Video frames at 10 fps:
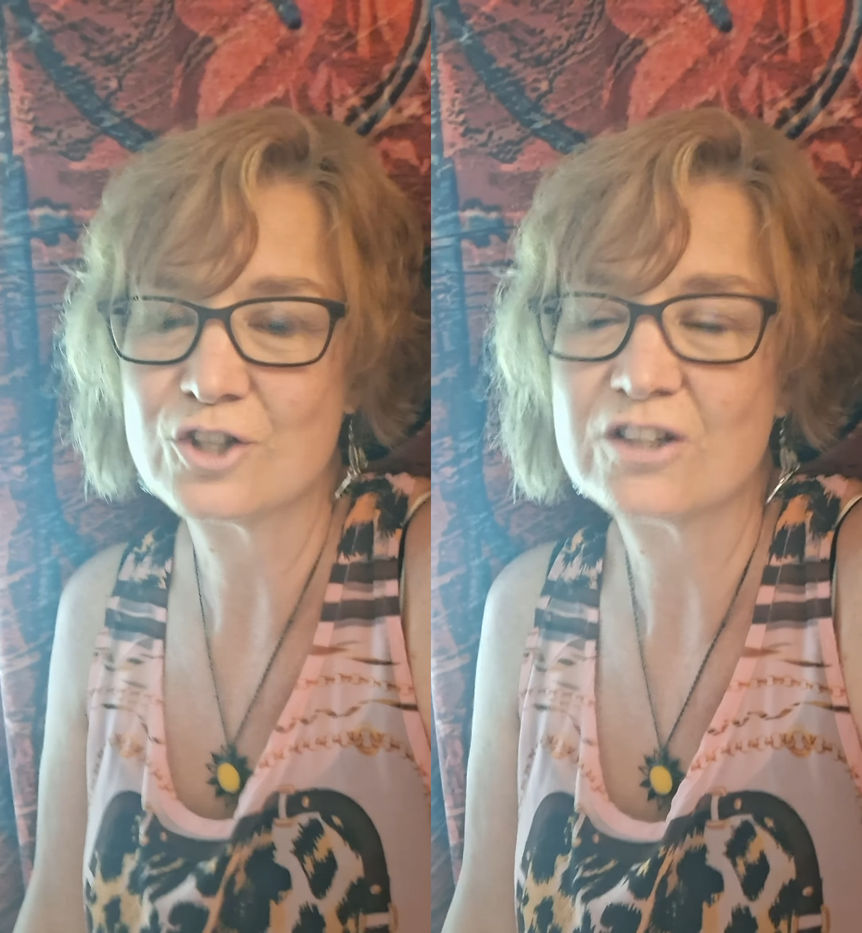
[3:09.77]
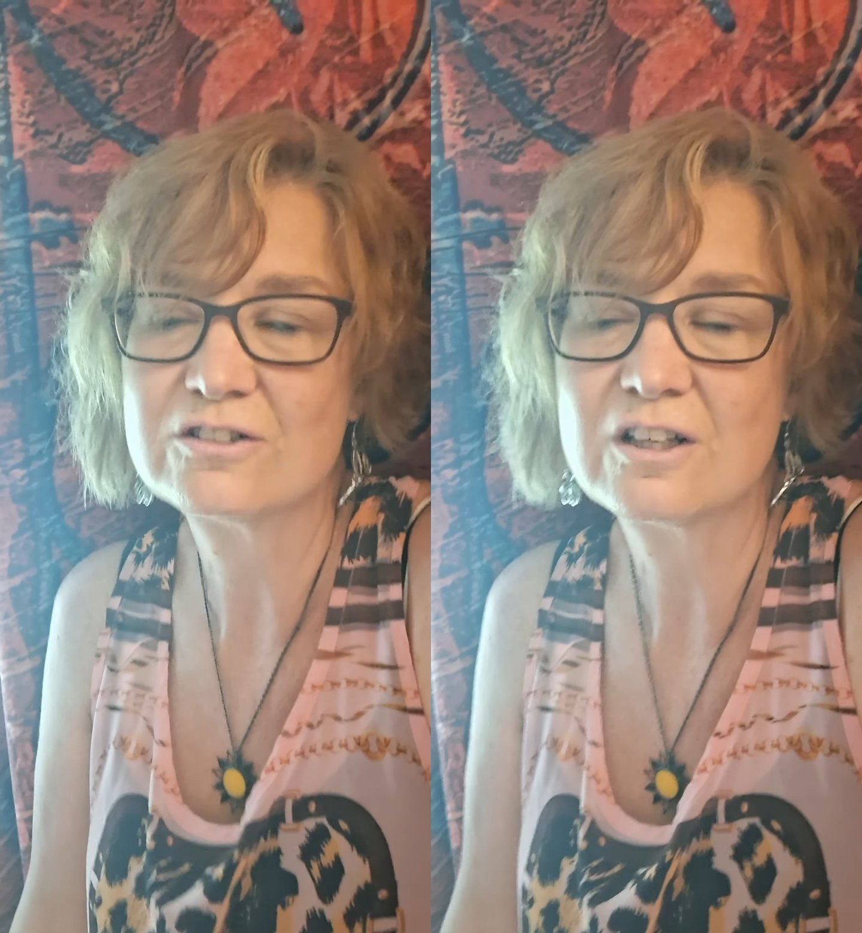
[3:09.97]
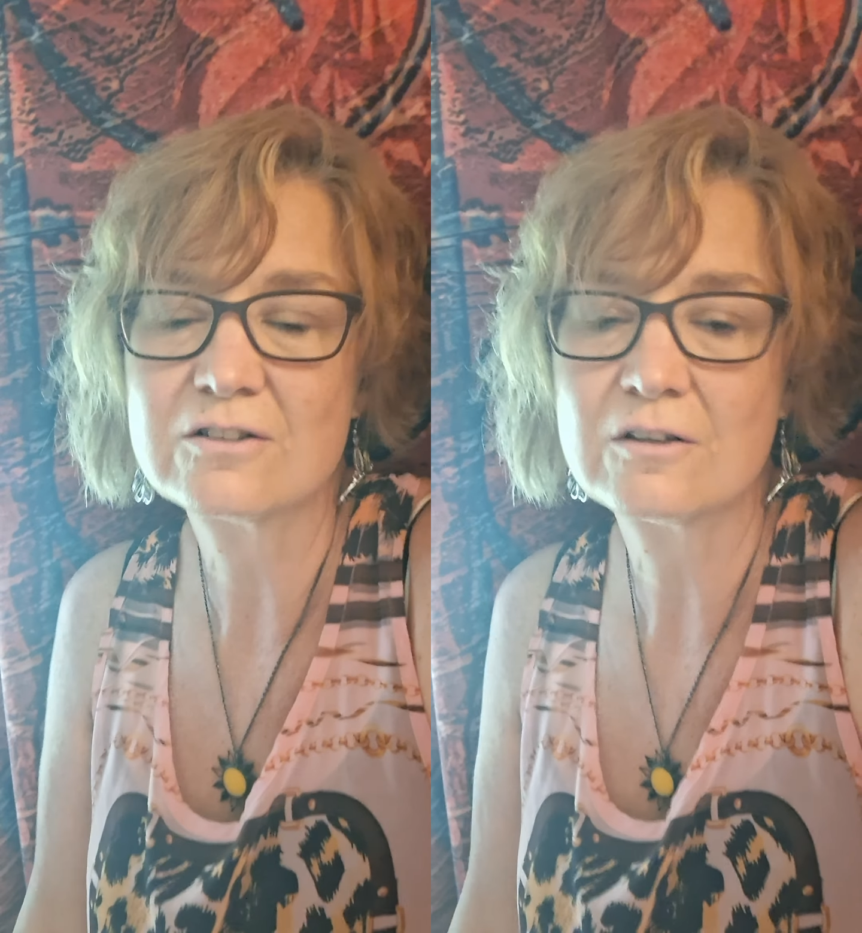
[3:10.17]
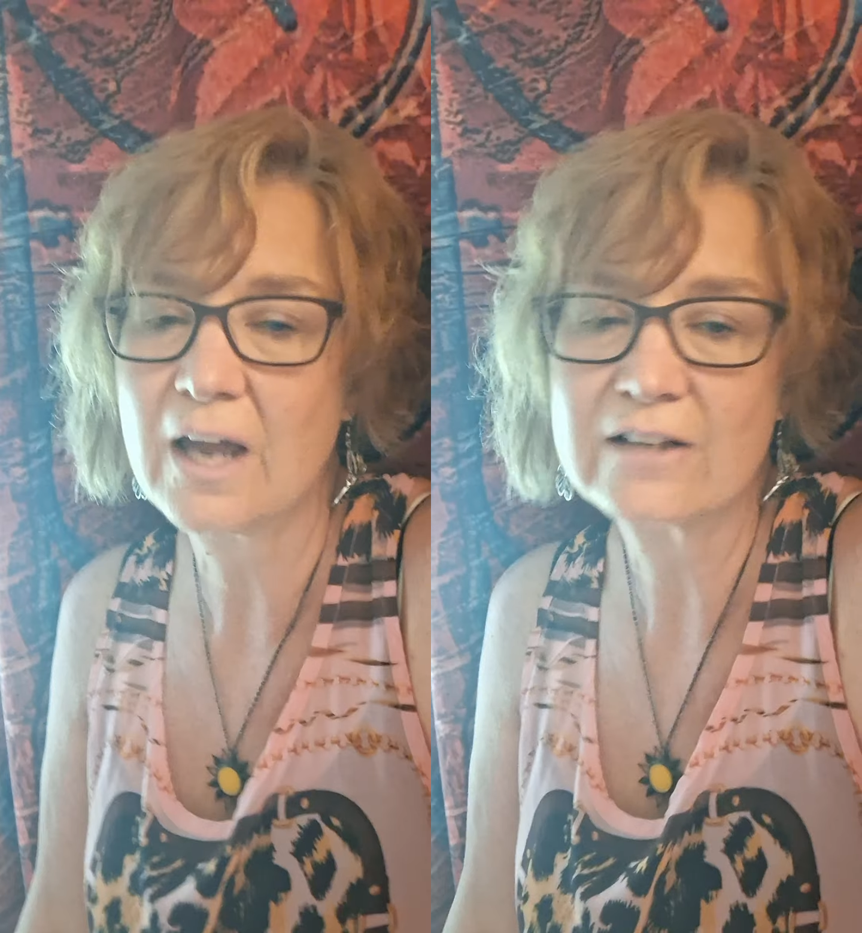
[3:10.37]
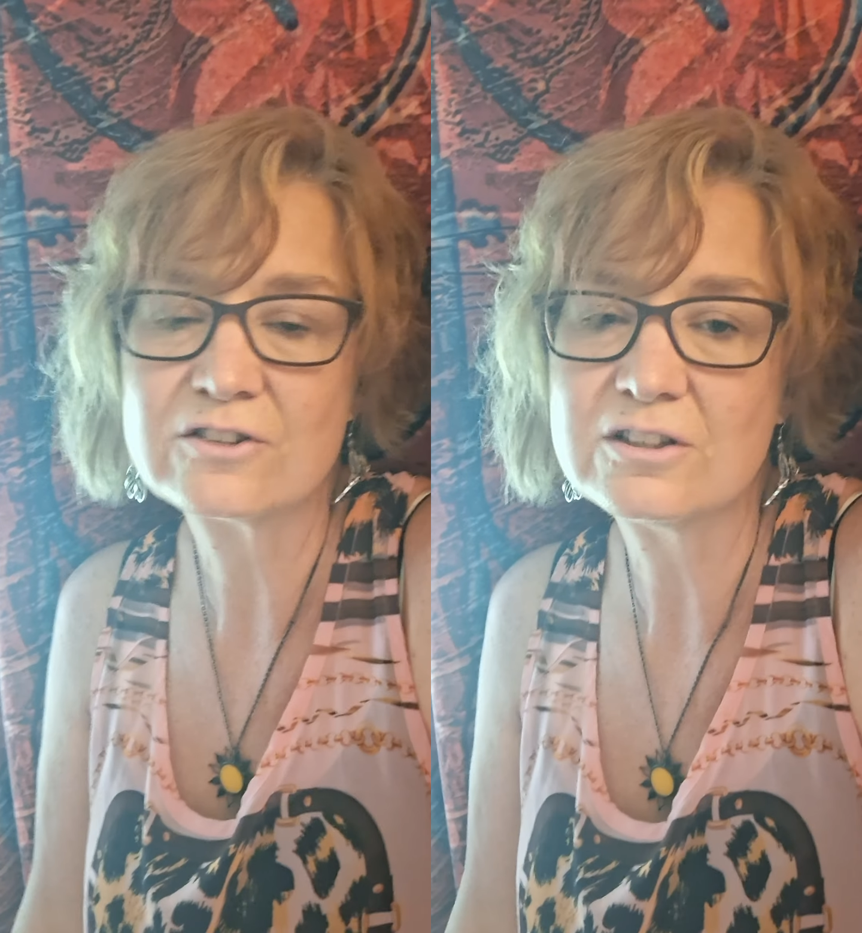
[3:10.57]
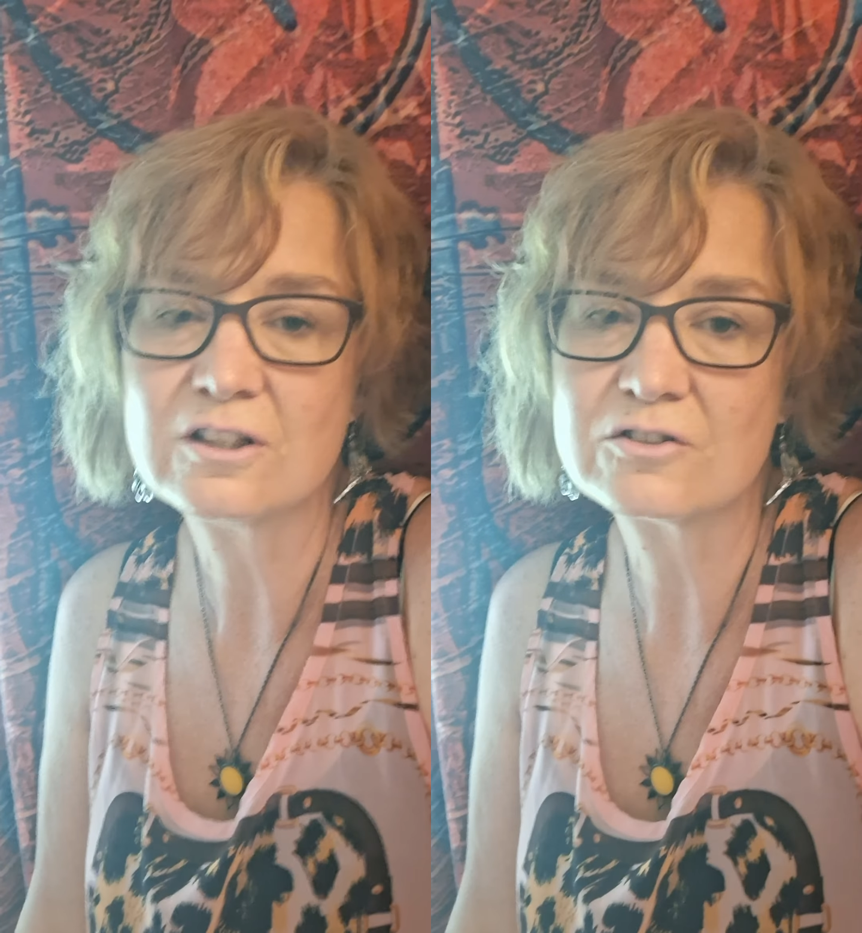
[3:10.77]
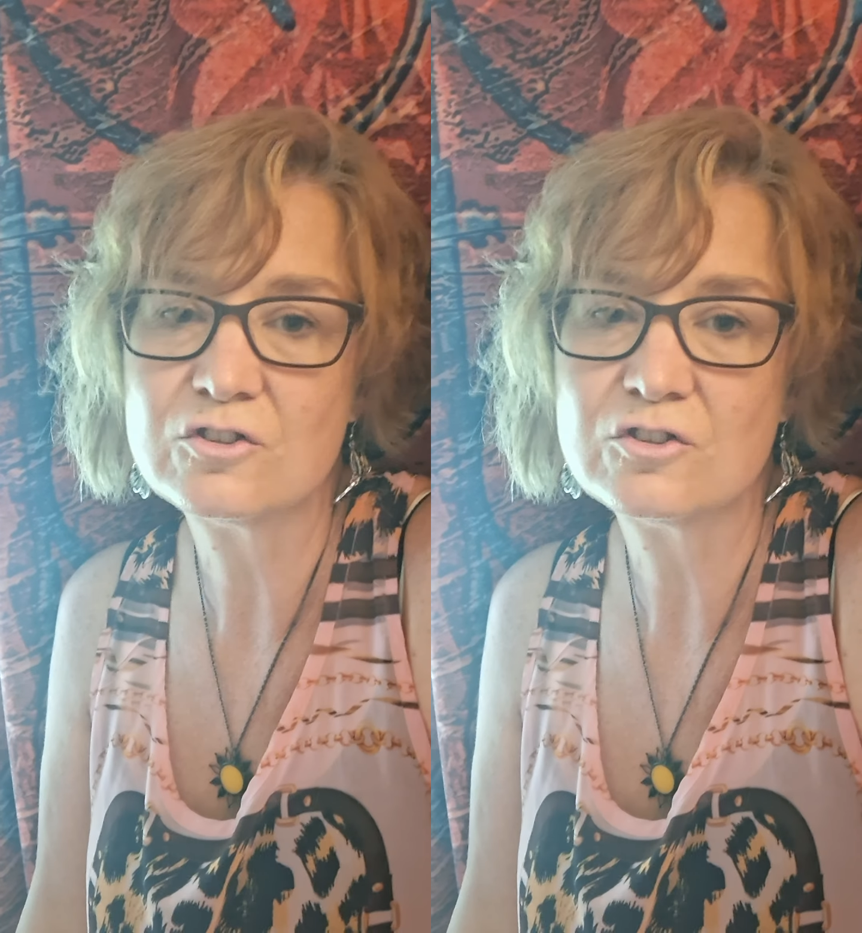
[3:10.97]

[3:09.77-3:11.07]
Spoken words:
Etsy does